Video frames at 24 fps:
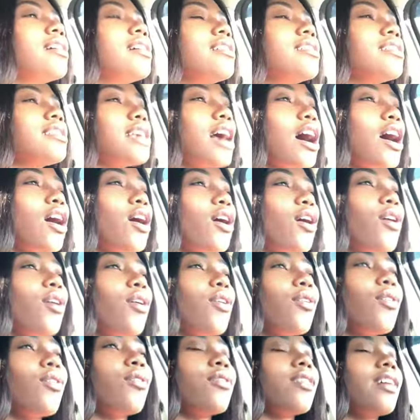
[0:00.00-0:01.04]

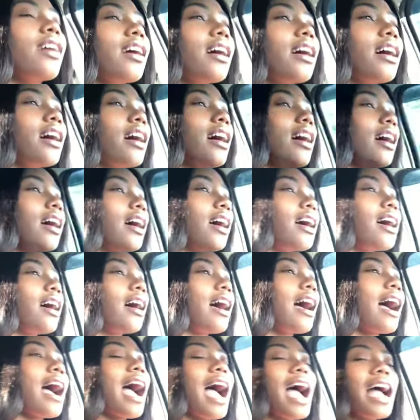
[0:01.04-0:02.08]
So
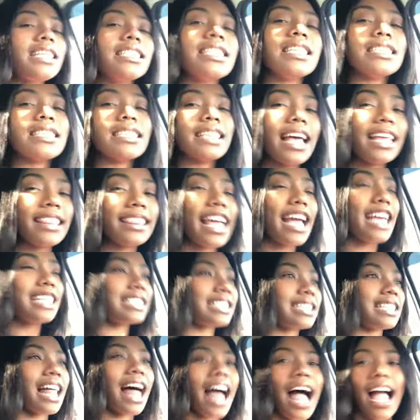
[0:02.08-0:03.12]
I just let that
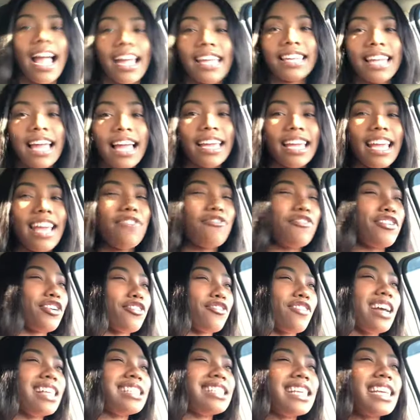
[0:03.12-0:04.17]
slide. Like, and for the
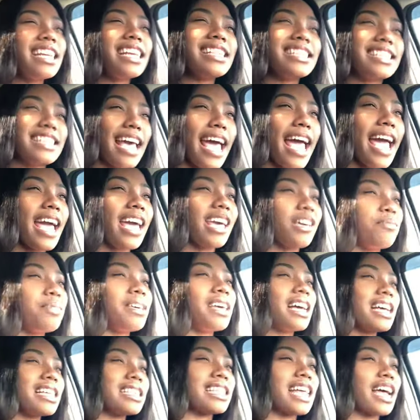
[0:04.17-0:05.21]
rest of the day,
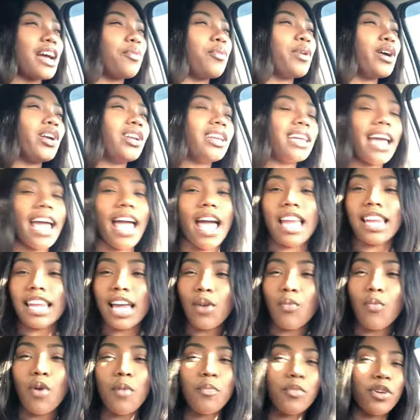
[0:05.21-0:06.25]
because like we only had
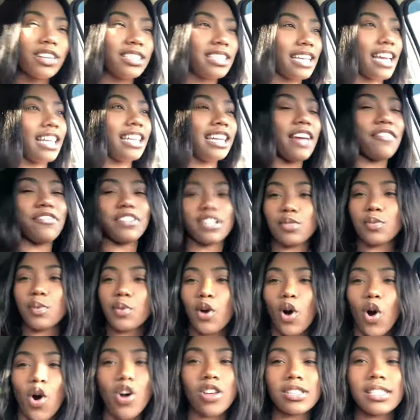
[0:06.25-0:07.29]
like one more day left because we
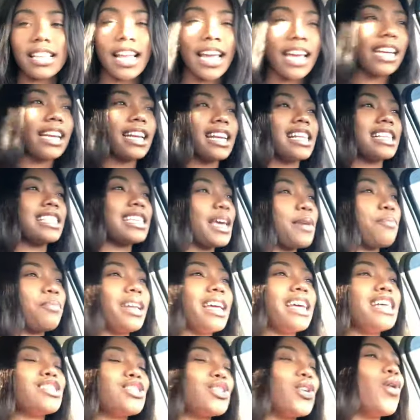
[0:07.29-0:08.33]
were all staying in the same
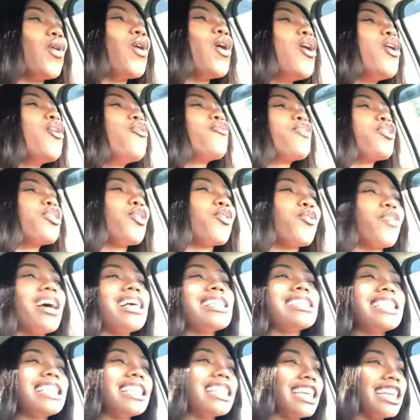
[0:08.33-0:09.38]
place. So for the
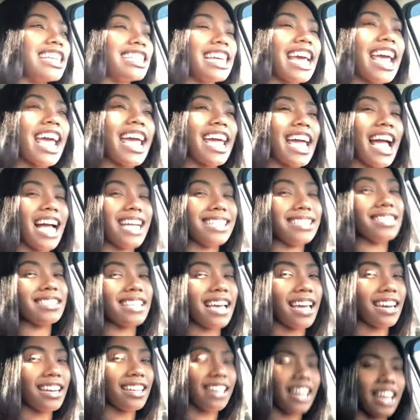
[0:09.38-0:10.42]
rest of the day, I just
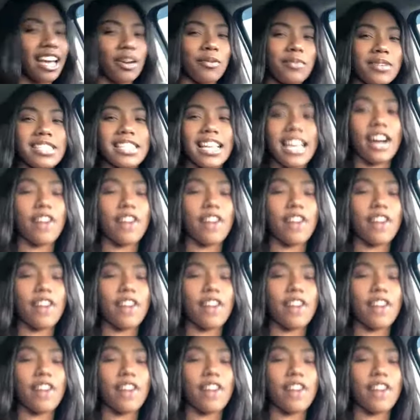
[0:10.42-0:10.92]
kind of like was like